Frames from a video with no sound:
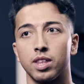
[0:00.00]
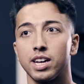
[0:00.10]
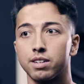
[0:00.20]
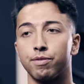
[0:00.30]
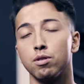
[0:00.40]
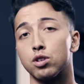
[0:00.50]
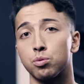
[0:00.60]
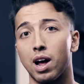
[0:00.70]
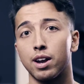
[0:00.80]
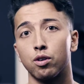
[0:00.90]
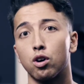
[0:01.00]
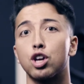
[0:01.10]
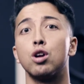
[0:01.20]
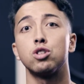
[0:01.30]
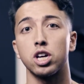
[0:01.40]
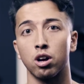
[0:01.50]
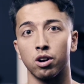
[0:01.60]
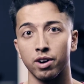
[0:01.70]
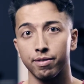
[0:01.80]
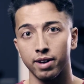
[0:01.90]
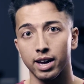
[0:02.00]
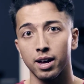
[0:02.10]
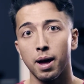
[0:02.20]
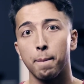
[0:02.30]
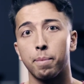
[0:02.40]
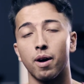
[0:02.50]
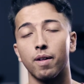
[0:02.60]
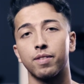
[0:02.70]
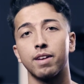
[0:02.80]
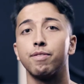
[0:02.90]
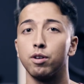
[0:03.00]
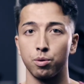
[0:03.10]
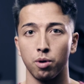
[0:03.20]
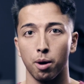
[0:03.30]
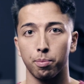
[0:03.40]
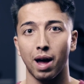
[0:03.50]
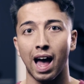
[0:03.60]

These foods as well are not hugely calorific, but they fill you up.